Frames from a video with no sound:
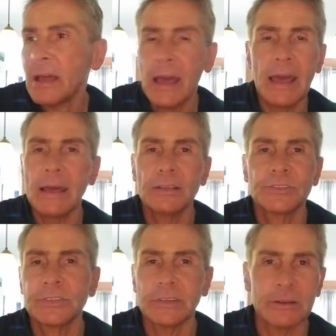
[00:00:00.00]
and
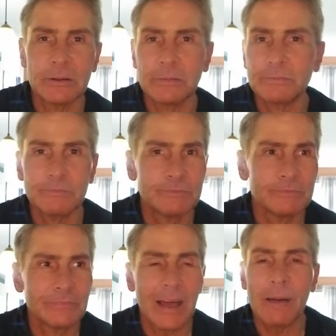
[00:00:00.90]

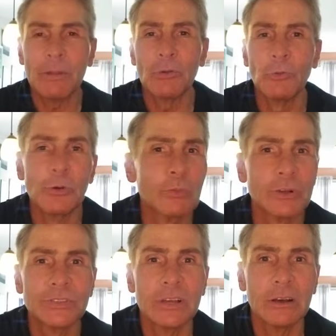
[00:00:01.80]
I'm in a room
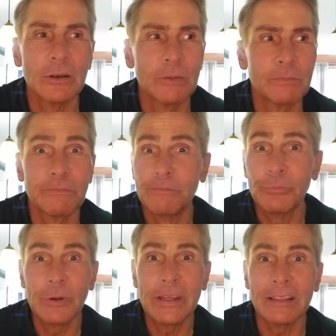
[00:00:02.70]
with some
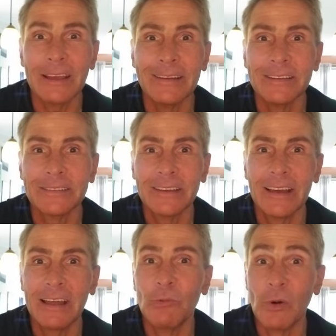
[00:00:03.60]
pretty ladies,
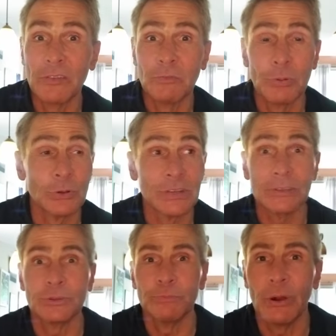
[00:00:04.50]
and one of them pulls
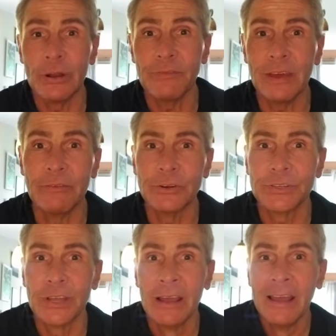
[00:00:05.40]
out some party favors,